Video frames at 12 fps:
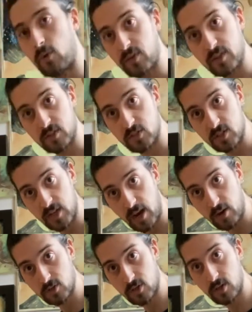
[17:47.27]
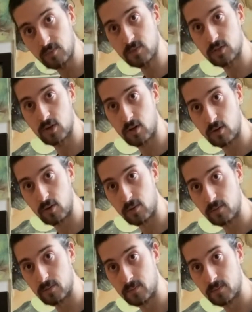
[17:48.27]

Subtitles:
with the snare drum. So